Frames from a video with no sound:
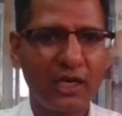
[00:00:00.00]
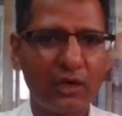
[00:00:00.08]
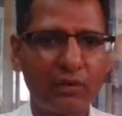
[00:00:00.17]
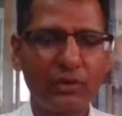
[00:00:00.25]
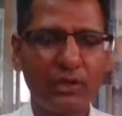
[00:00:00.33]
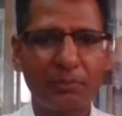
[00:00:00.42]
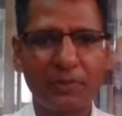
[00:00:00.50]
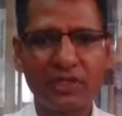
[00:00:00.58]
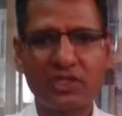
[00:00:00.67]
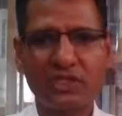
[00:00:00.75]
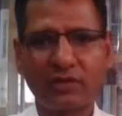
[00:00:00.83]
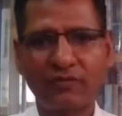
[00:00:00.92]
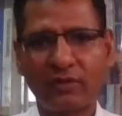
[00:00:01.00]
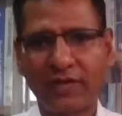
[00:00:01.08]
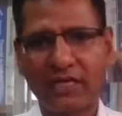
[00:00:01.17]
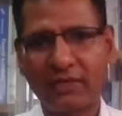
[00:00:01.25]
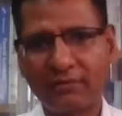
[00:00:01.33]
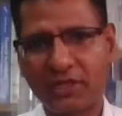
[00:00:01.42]
On the basis of
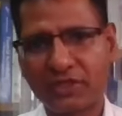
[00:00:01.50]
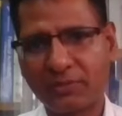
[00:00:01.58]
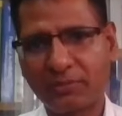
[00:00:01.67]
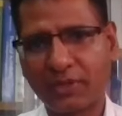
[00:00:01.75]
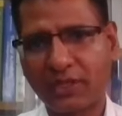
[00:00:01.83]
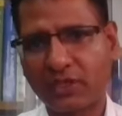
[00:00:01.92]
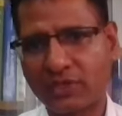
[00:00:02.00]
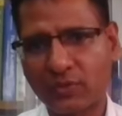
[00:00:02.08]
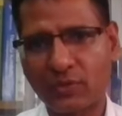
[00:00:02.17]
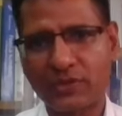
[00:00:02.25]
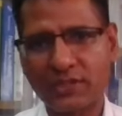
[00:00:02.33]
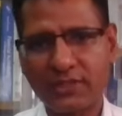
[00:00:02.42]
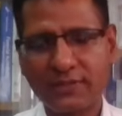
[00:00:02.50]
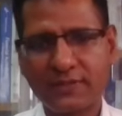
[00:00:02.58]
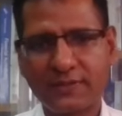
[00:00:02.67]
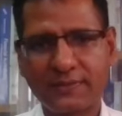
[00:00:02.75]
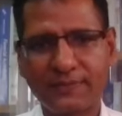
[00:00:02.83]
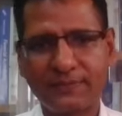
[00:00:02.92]
available different resources,